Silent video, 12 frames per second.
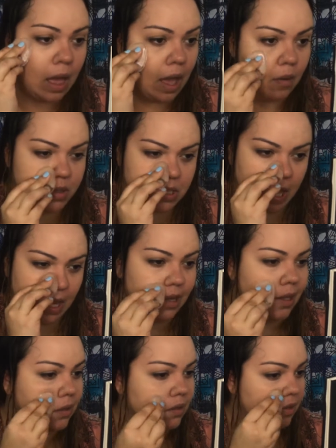I wish I had
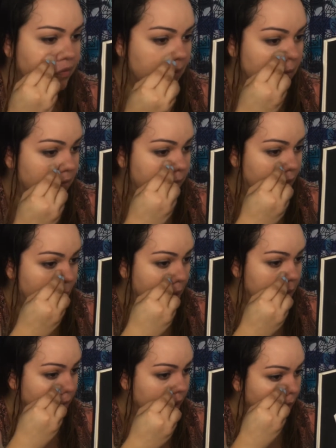like a different
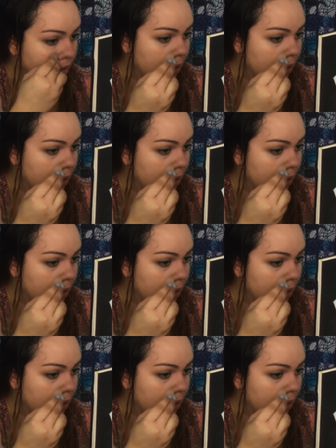form though.